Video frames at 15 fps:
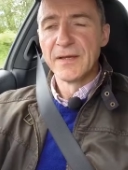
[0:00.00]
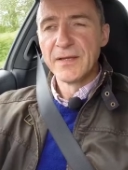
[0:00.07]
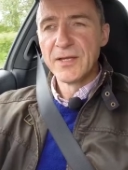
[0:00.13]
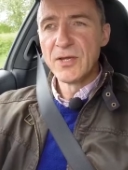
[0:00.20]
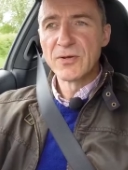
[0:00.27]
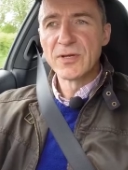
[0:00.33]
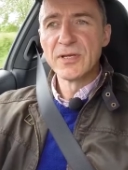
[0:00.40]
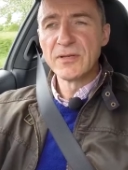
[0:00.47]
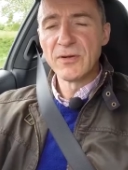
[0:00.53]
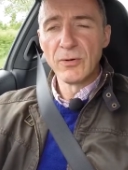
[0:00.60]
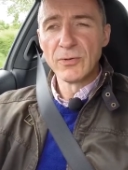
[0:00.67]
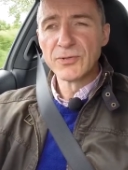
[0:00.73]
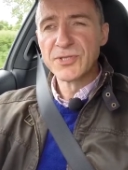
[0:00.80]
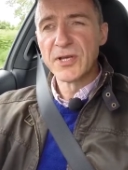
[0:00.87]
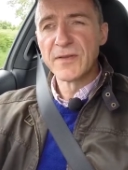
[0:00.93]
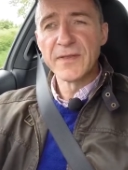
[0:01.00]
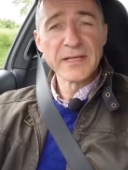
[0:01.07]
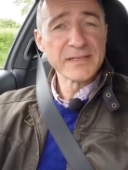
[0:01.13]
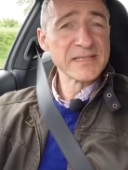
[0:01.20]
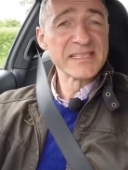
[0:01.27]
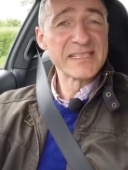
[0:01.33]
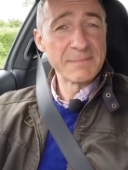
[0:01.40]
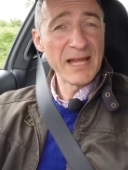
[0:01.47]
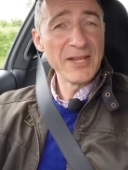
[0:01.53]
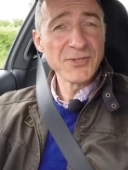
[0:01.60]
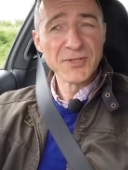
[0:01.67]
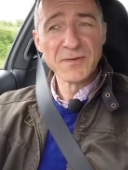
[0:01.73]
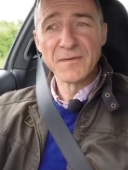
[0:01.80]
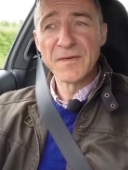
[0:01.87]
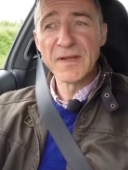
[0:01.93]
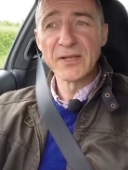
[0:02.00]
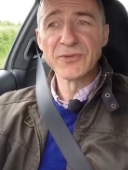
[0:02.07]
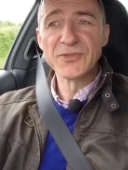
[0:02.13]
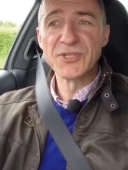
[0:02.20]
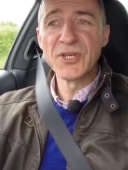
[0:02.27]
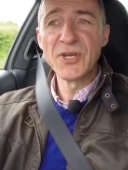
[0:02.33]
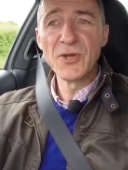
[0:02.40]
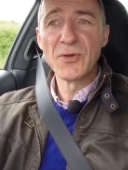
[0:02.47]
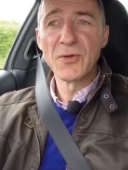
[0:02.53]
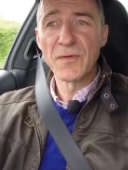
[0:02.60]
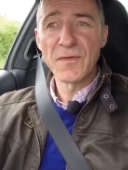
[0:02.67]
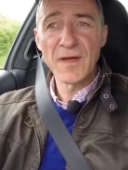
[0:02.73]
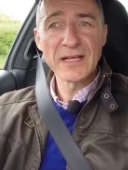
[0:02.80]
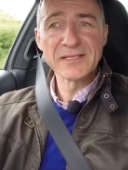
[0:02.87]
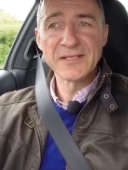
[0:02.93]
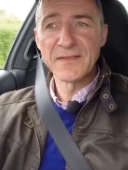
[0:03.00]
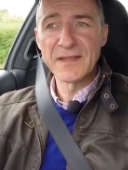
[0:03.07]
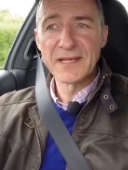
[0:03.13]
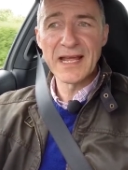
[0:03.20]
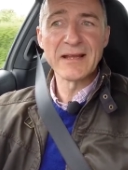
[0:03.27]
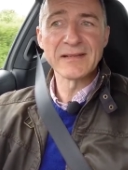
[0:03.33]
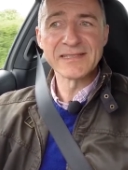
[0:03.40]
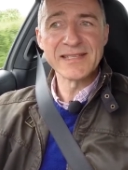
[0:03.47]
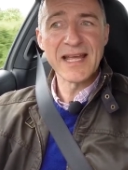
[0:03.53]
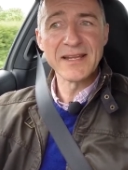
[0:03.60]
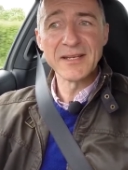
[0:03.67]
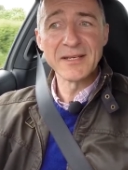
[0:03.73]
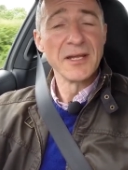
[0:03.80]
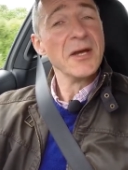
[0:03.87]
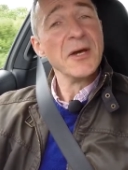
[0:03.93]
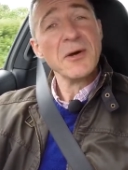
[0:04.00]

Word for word: You can alter the suspension feel too, thanks to the now standard